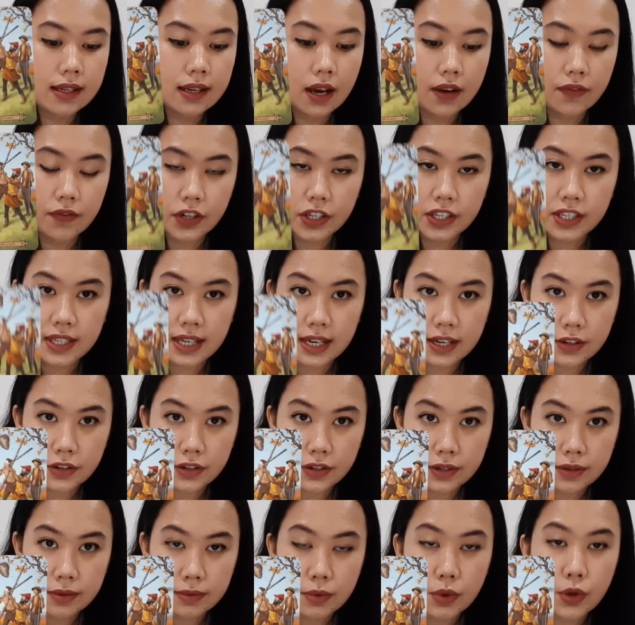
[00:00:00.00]

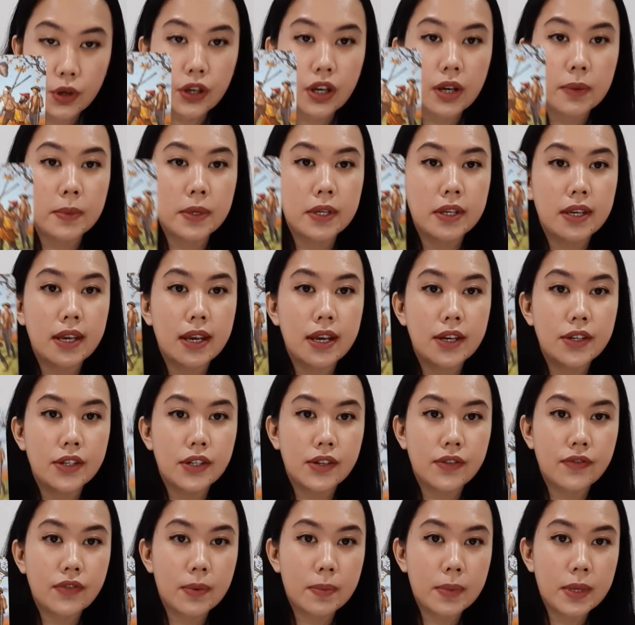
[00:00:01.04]
conversation or
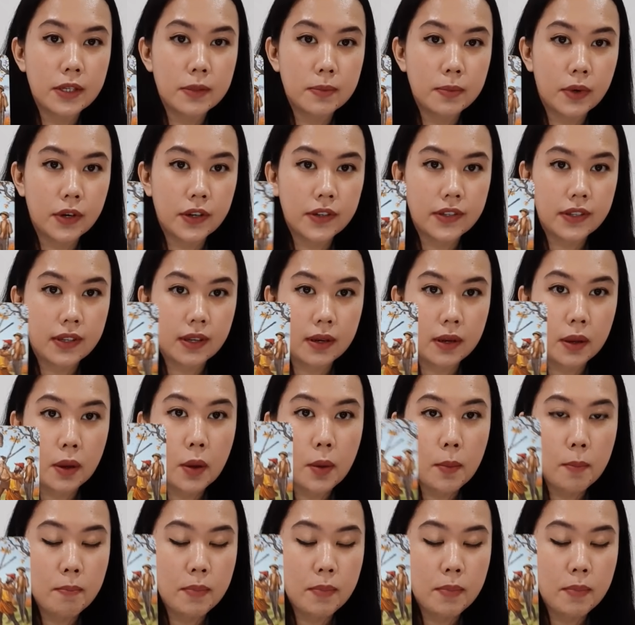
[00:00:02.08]
communication from this person,